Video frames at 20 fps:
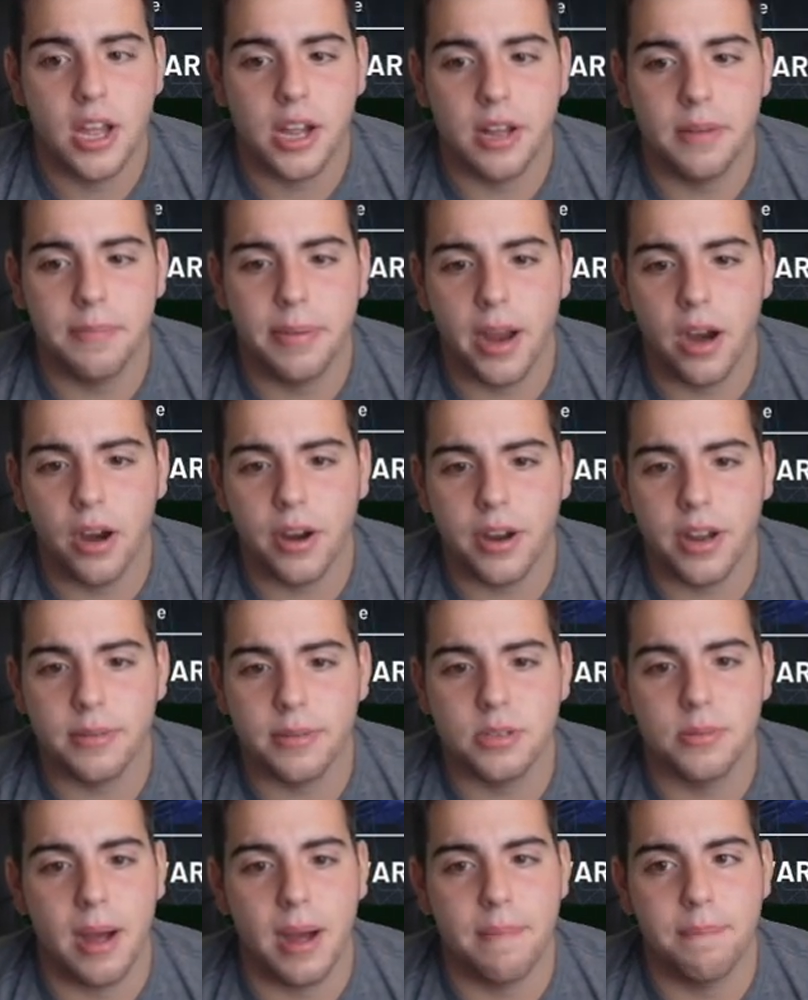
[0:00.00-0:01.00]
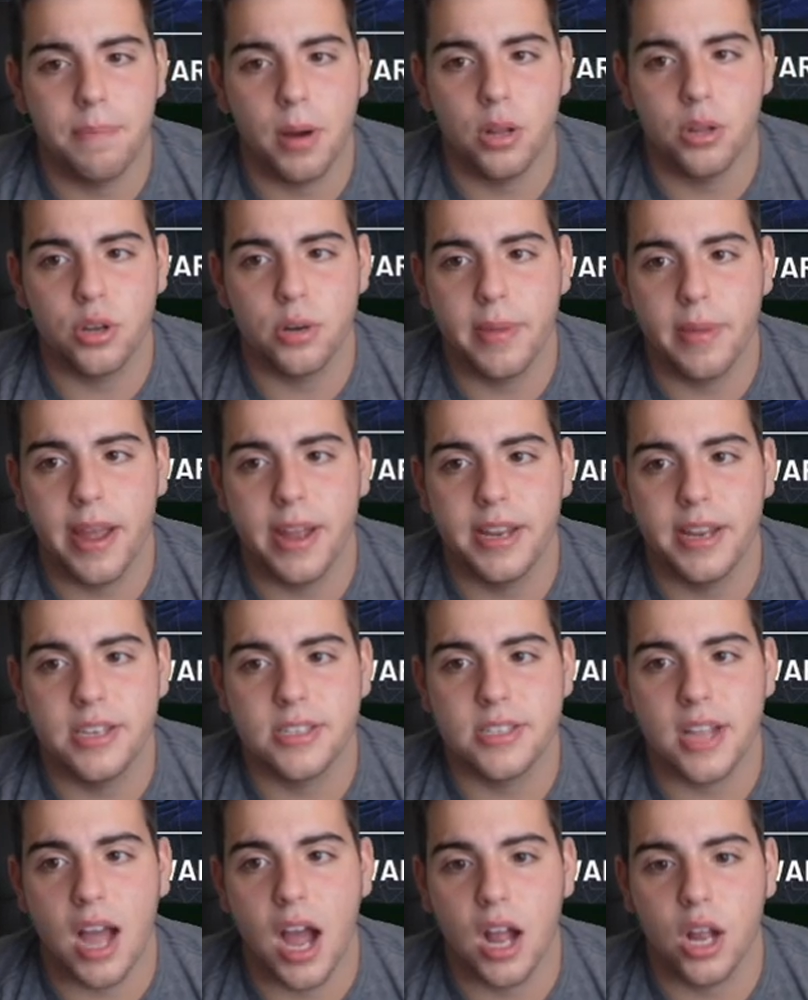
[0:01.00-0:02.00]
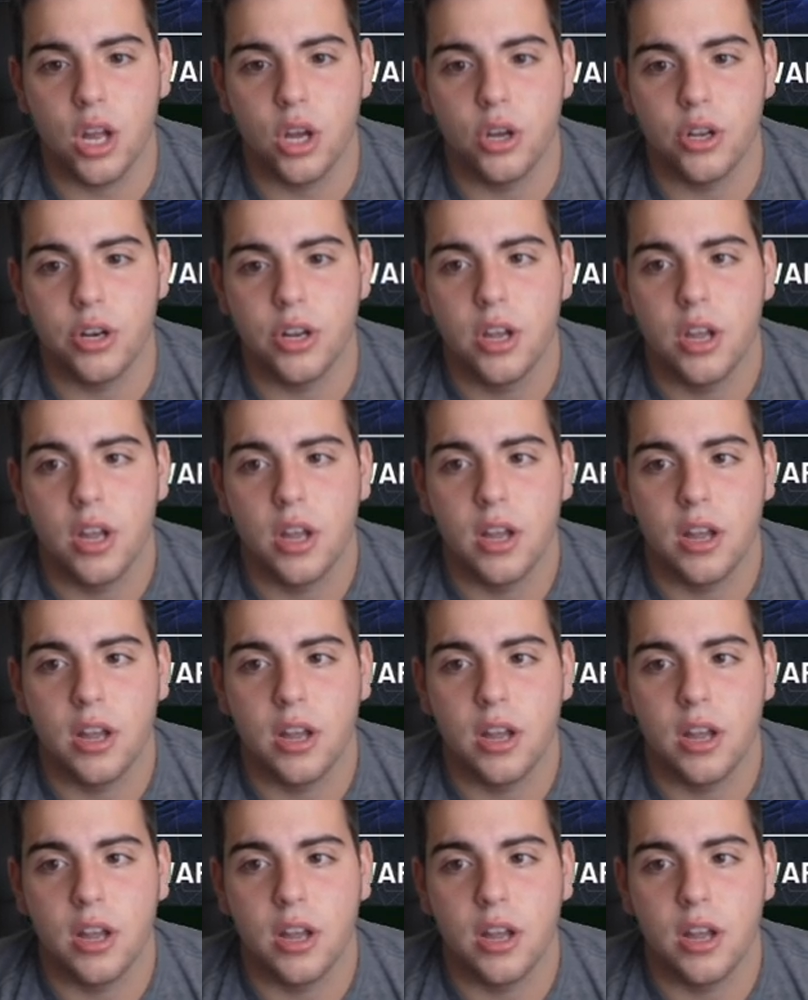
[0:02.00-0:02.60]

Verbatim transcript: Comparing him to my Butler, man, he's not good.